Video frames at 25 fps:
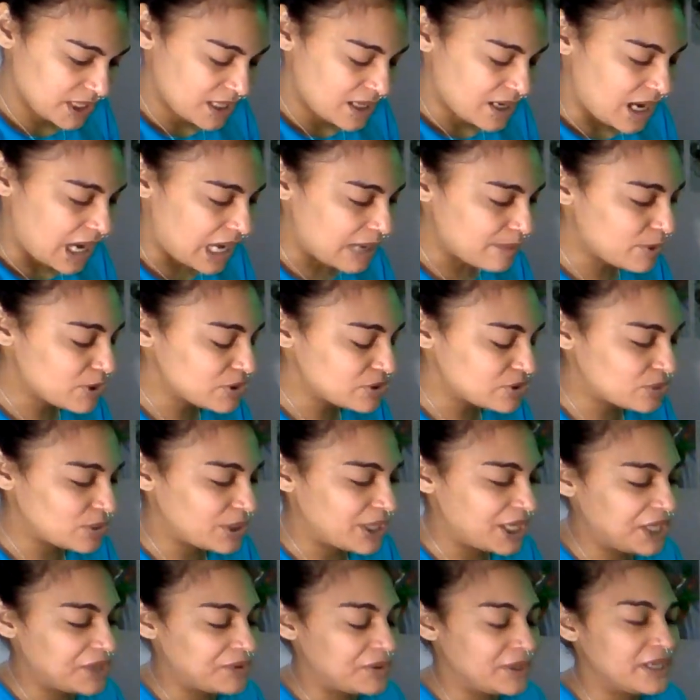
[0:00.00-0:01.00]
I'm also
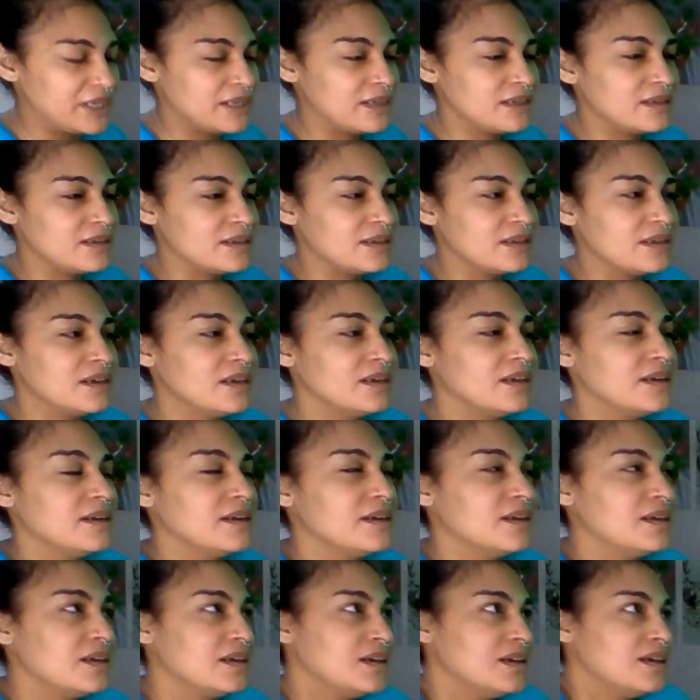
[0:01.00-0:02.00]
hearing
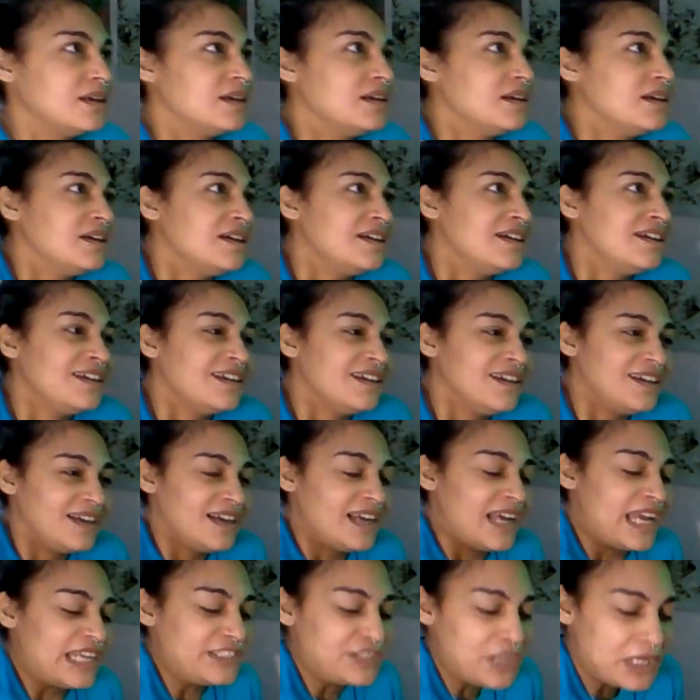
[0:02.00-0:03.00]

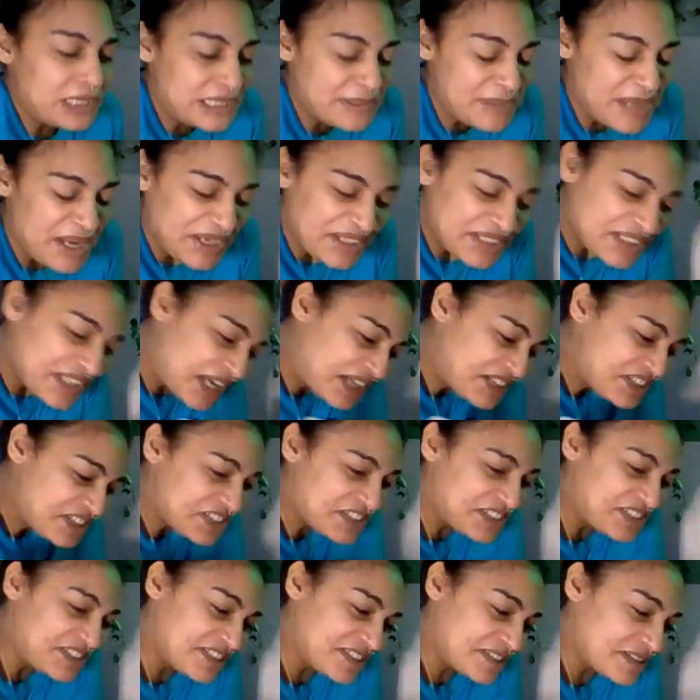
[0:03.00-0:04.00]
it's all about
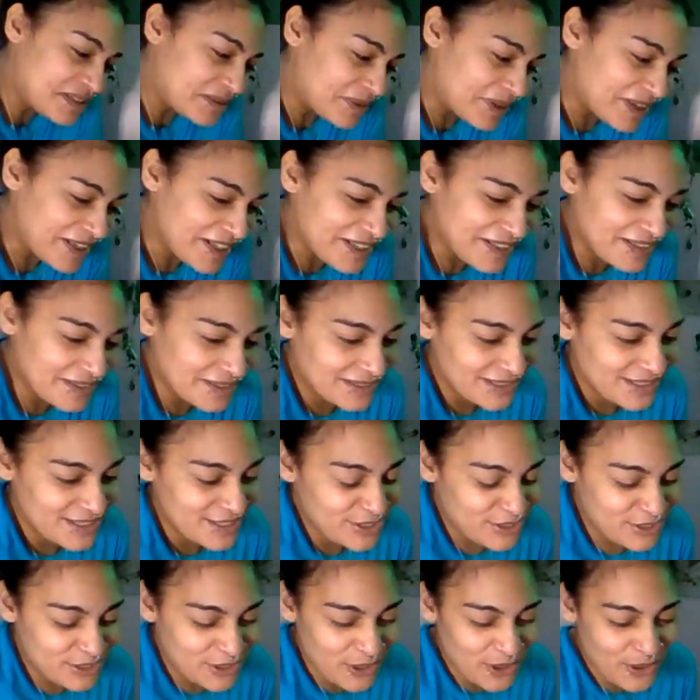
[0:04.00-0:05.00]
intentions, right?
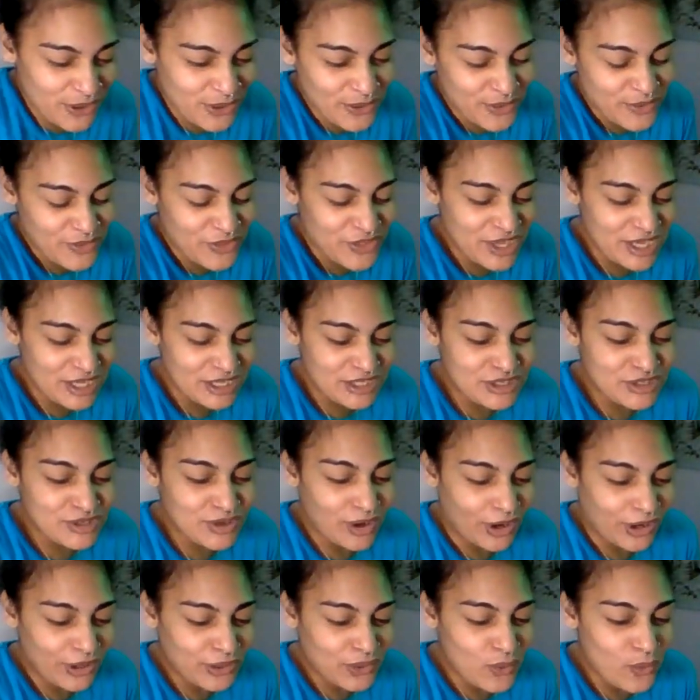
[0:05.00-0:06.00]
So this
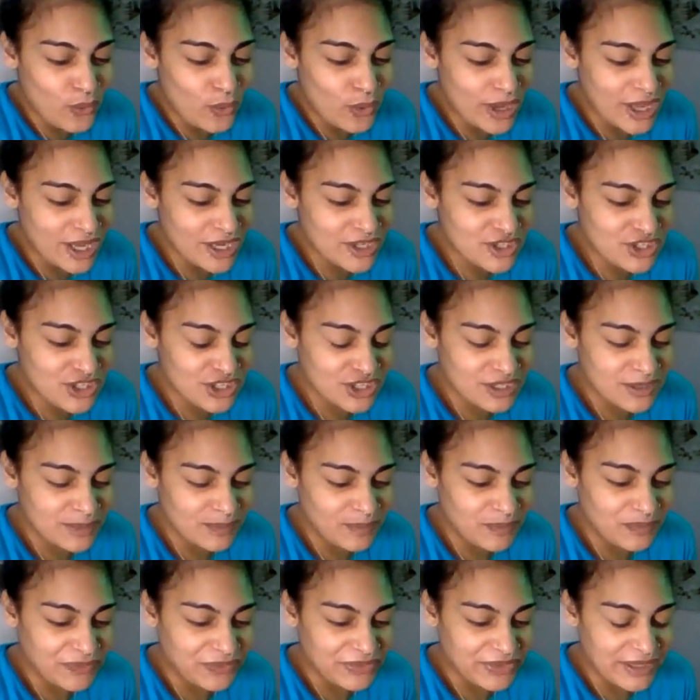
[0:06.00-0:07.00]
dark witch,
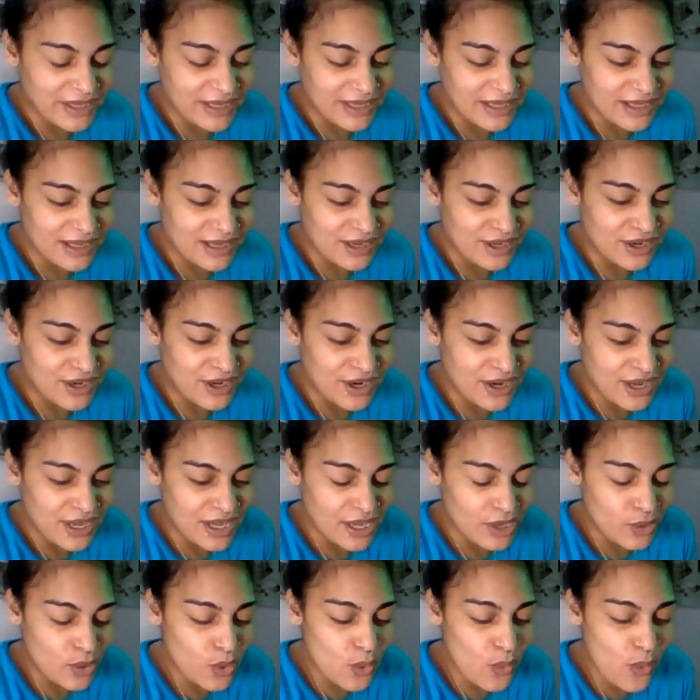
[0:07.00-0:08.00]

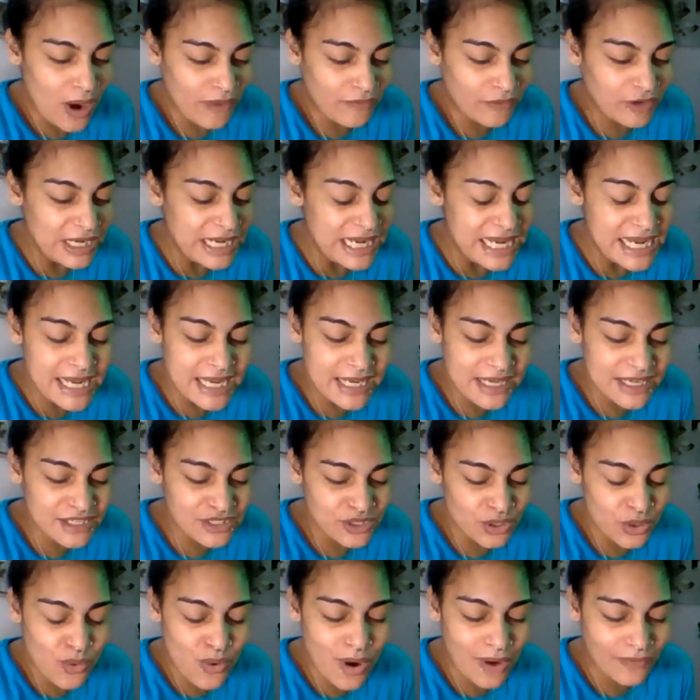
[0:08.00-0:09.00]
whoever he is
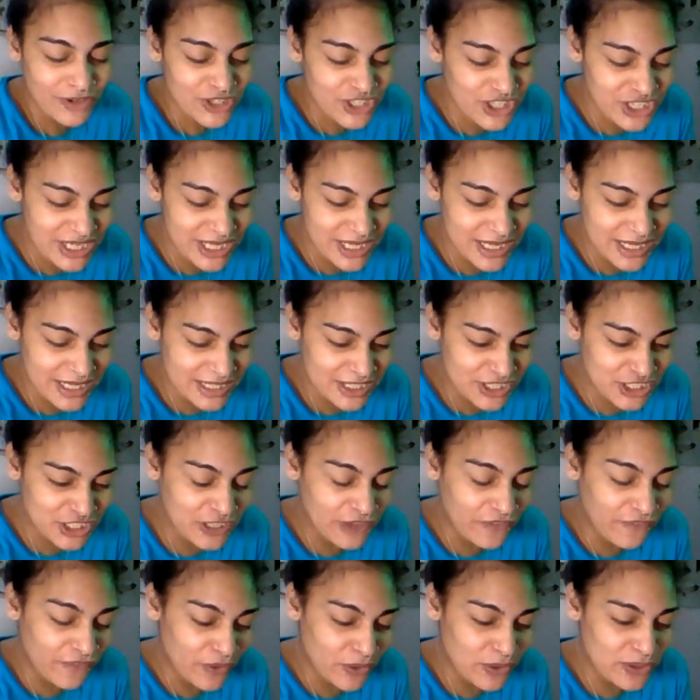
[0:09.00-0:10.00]
or whoever she is, she
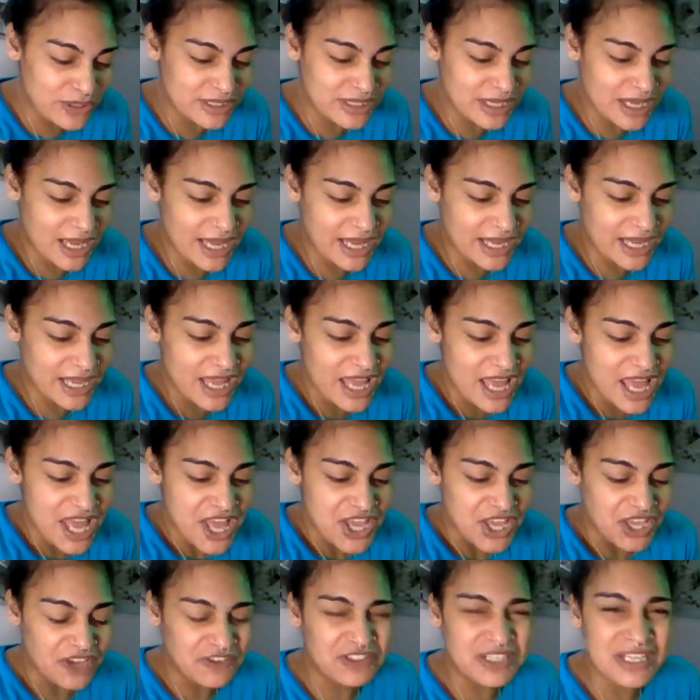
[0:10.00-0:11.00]
feels like
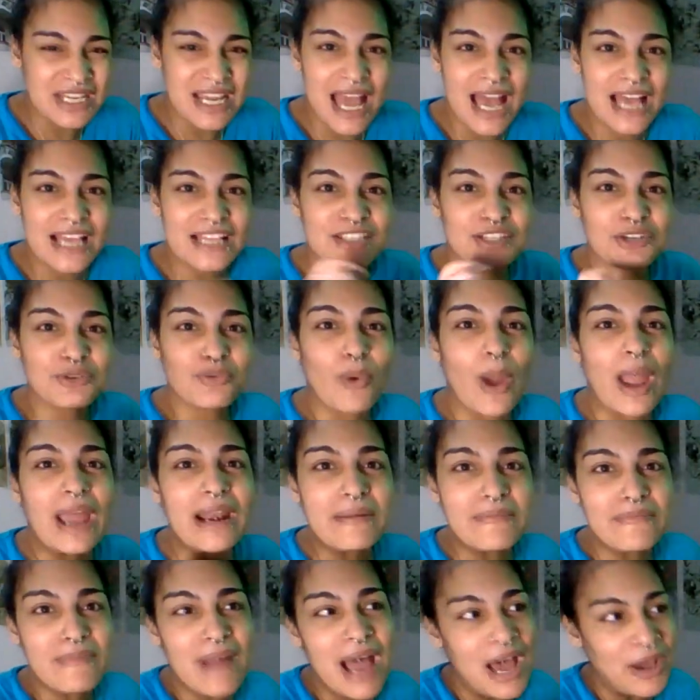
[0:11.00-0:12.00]
if she has the right
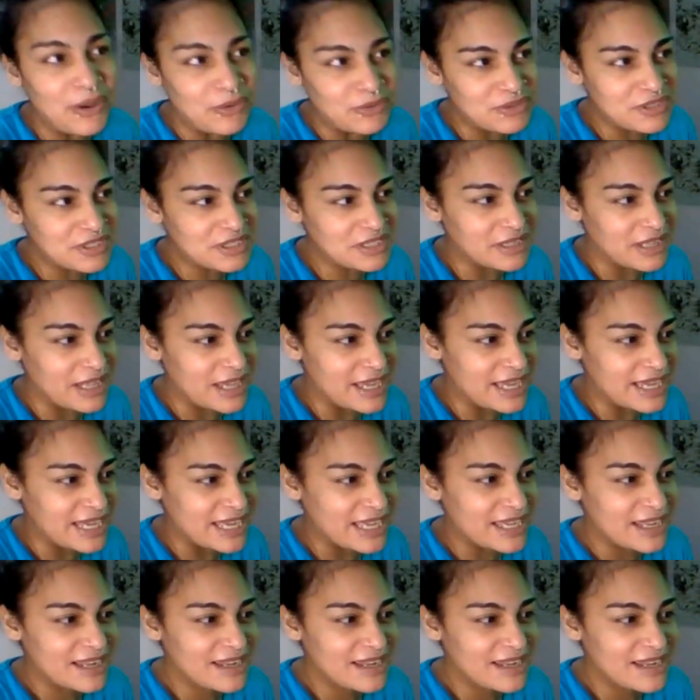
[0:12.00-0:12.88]
amounts, like